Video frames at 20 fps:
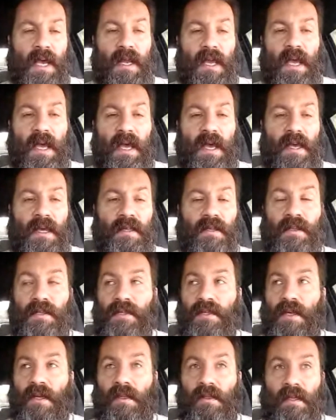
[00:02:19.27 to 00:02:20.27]
as
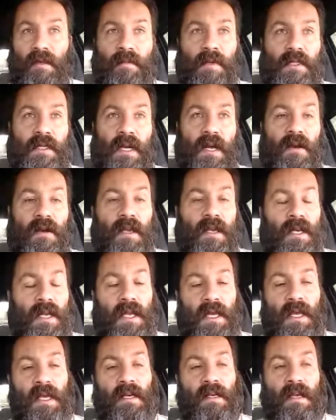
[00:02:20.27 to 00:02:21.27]
a libertarian
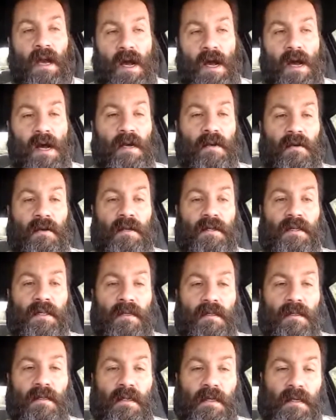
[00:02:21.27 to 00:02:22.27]
in Congress.
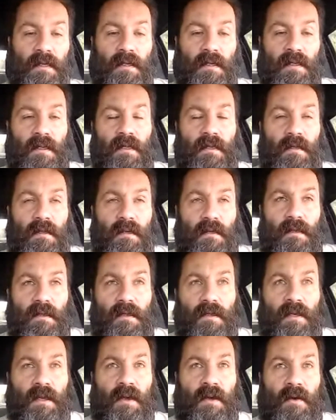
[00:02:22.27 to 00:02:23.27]
You
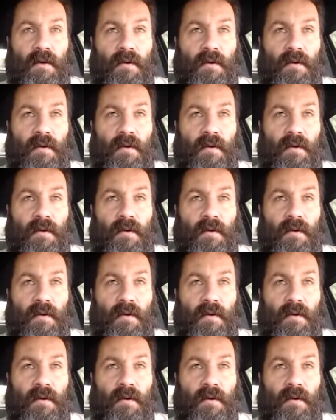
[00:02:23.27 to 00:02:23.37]
know,